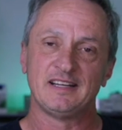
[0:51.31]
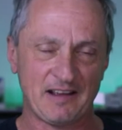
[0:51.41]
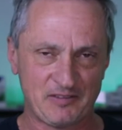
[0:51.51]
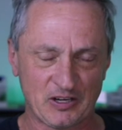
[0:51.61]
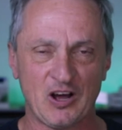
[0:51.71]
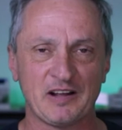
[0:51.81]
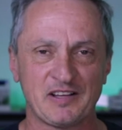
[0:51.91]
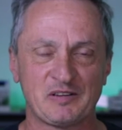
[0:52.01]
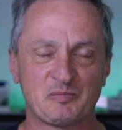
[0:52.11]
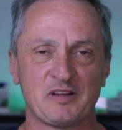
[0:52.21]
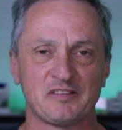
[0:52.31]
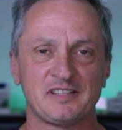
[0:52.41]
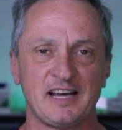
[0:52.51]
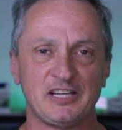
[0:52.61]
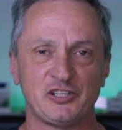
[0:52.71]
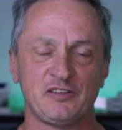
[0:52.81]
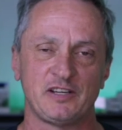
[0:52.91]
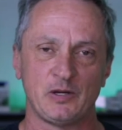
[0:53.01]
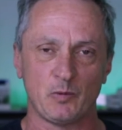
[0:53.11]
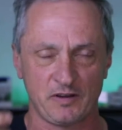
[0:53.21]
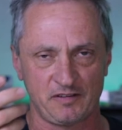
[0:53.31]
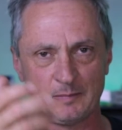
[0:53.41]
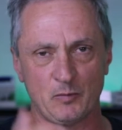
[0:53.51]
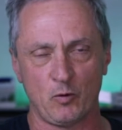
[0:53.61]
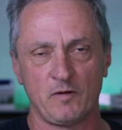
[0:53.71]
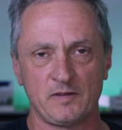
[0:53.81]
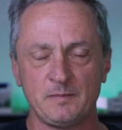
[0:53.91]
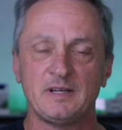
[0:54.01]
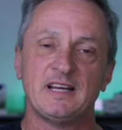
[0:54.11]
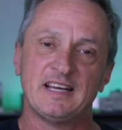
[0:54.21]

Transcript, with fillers: Now, if you like these presentations and you want to see more of them,